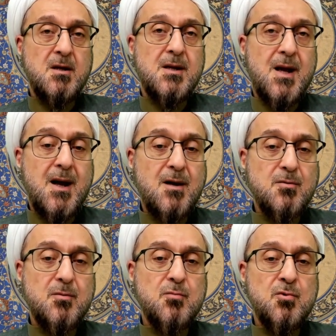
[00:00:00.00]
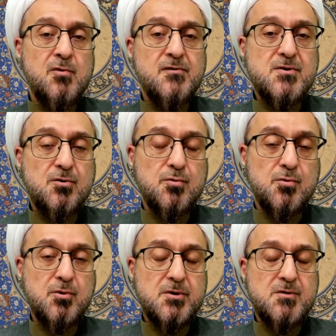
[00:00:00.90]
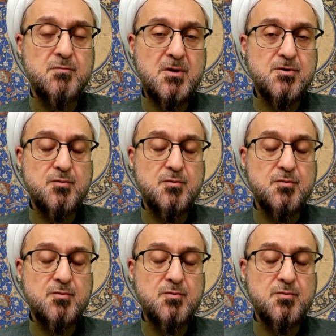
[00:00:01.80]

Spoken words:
Now moves towards much